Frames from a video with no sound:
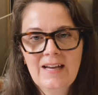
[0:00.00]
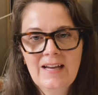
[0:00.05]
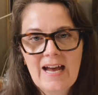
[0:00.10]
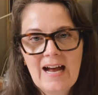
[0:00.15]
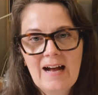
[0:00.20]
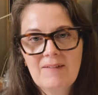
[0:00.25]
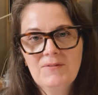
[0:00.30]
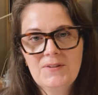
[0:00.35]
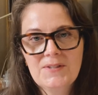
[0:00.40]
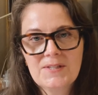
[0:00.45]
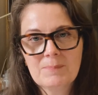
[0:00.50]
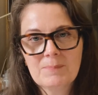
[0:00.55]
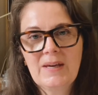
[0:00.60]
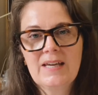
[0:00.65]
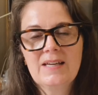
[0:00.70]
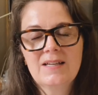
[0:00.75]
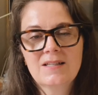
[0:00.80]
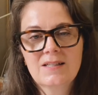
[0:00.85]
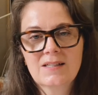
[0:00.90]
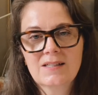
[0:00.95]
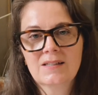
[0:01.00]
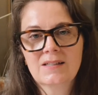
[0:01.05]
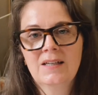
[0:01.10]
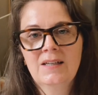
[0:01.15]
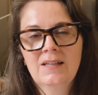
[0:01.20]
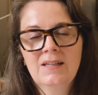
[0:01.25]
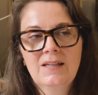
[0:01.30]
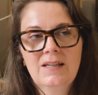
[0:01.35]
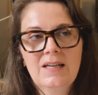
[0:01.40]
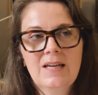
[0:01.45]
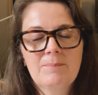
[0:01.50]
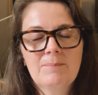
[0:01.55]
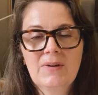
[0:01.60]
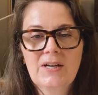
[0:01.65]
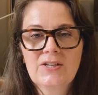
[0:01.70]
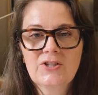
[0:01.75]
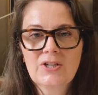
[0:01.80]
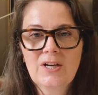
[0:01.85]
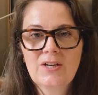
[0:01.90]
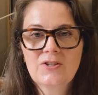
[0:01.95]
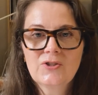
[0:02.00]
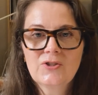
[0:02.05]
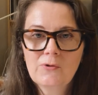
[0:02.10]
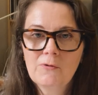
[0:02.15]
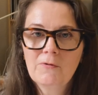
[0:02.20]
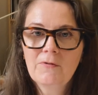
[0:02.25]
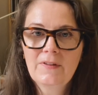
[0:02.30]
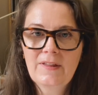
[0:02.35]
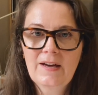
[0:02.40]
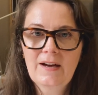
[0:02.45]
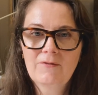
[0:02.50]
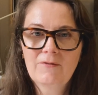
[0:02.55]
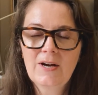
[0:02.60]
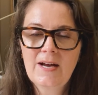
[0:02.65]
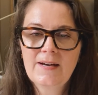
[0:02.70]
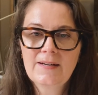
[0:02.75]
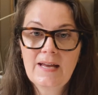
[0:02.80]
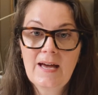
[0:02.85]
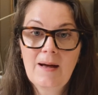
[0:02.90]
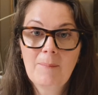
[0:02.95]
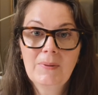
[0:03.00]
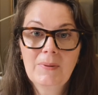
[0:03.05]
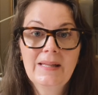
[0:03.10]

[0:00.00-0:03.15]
have the space in my schedule for that right now.